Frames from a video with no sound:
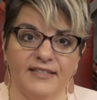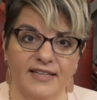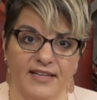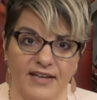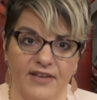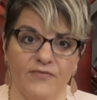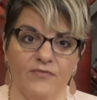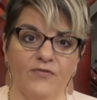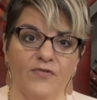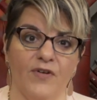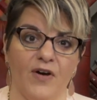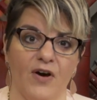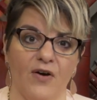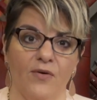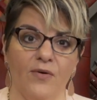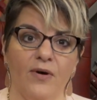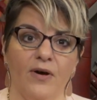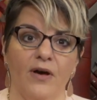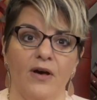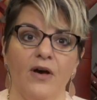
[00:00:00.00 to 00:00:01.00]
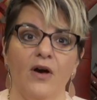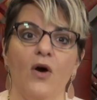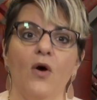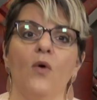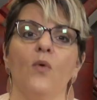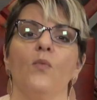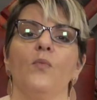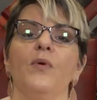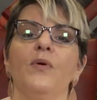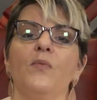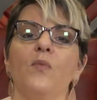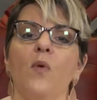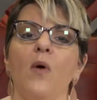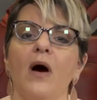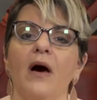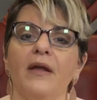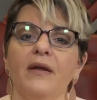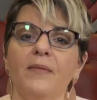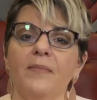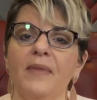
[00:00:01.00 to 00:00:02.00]
info. We
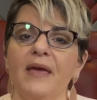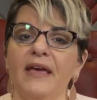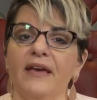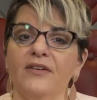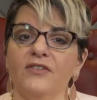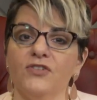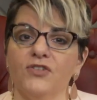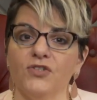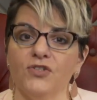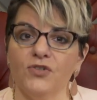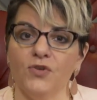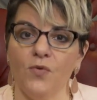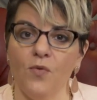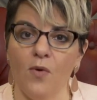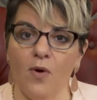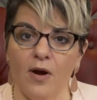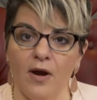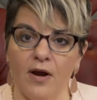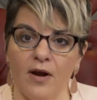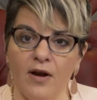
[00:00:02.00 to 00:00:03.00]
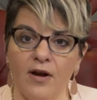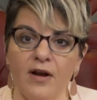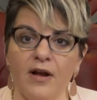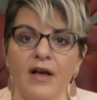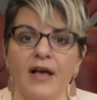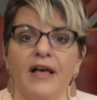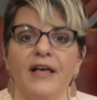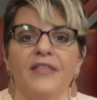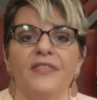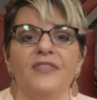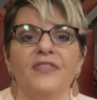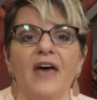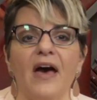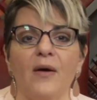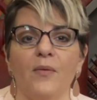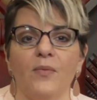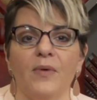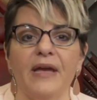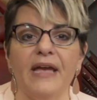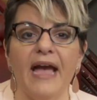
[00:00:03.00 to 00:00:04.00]
want to make sure
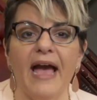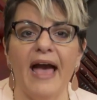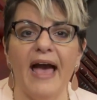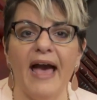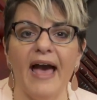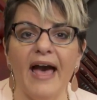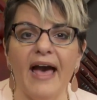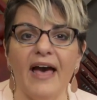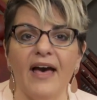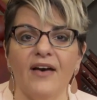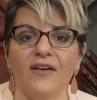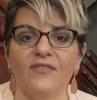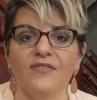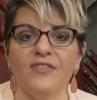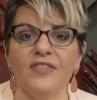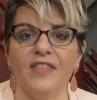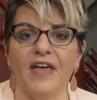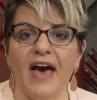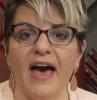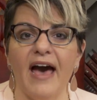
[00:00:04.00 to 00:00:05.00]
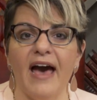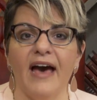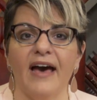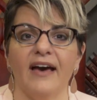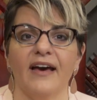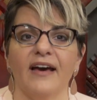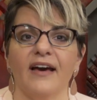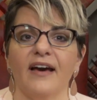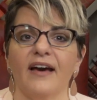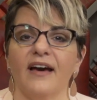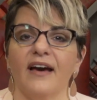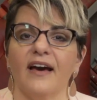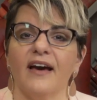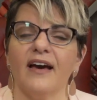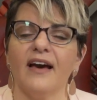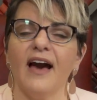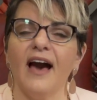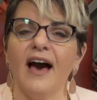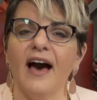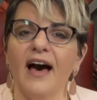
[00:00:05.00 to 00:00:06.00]
that we have that
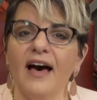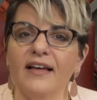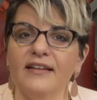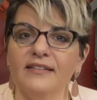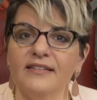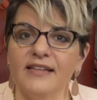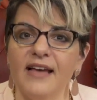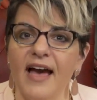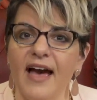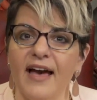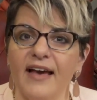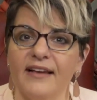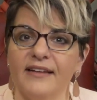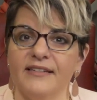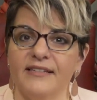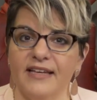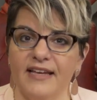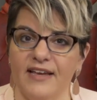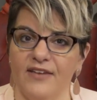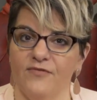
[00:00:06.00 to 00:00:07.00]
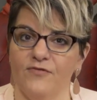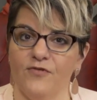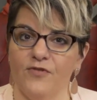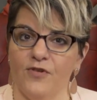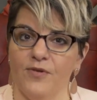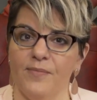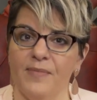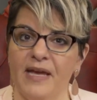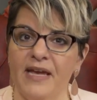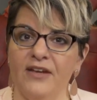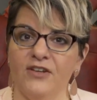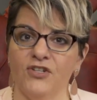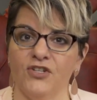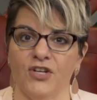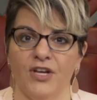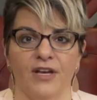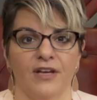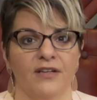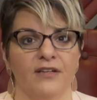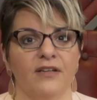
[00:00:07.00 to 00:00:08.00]
contact
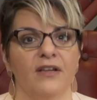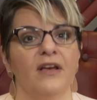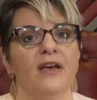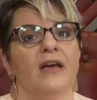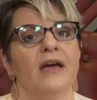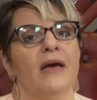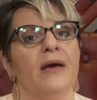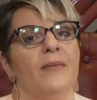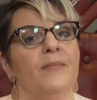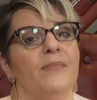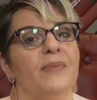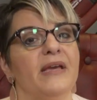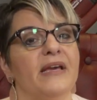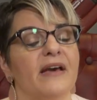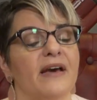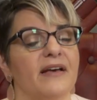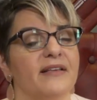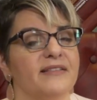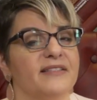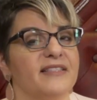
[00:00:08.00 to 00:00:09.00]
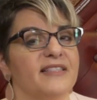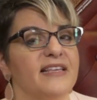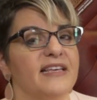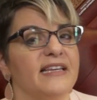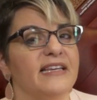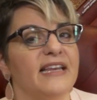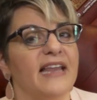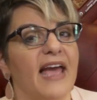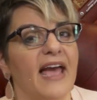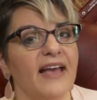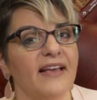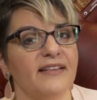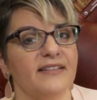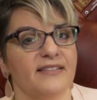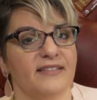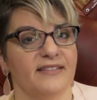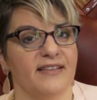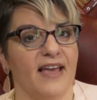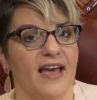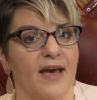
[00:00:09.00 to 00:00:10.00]
information because the next
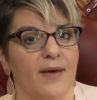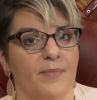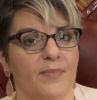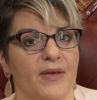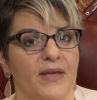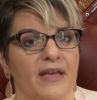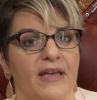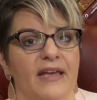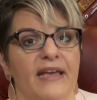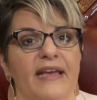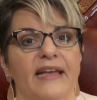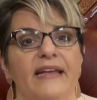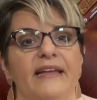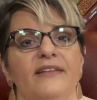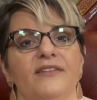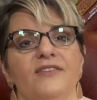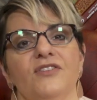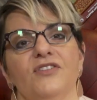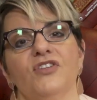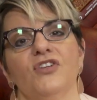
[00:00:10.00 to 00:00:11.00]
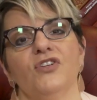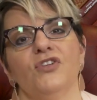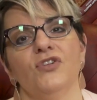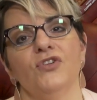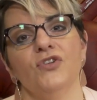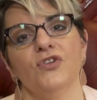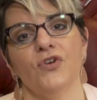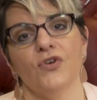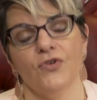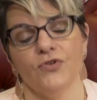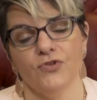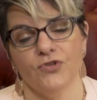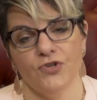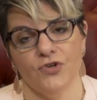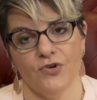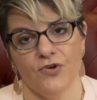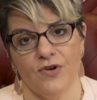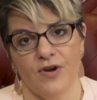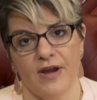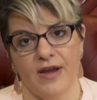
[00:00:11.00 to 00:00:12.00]
step is to
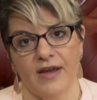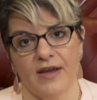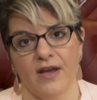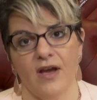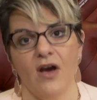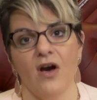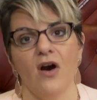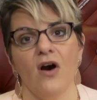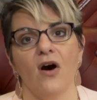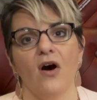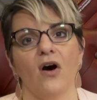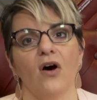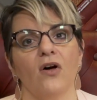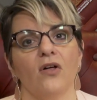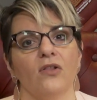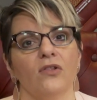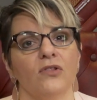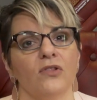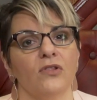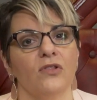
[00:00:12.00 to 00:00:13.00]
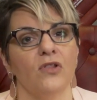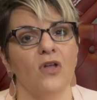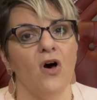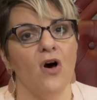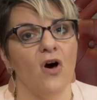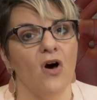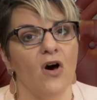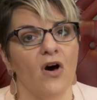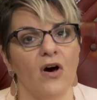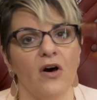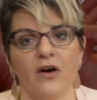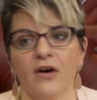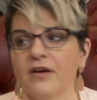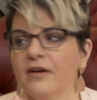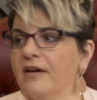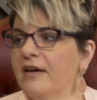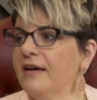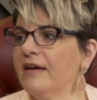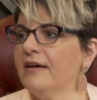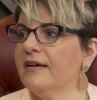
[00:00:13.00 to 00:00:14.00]
nurturing a
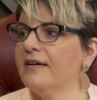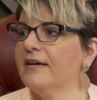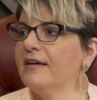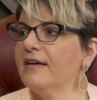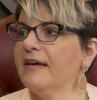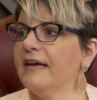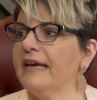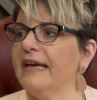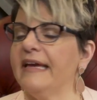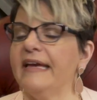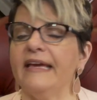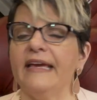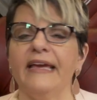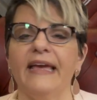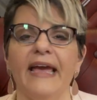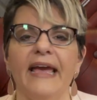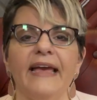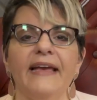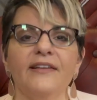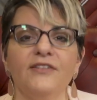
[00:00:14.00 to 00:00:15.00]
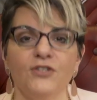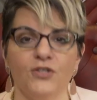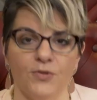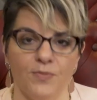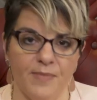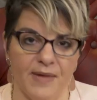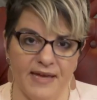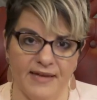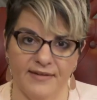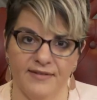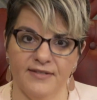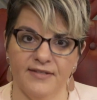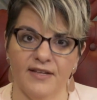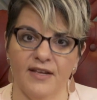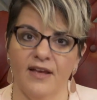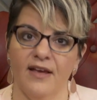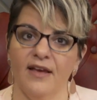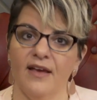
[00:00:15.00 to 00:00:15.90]
long engagement,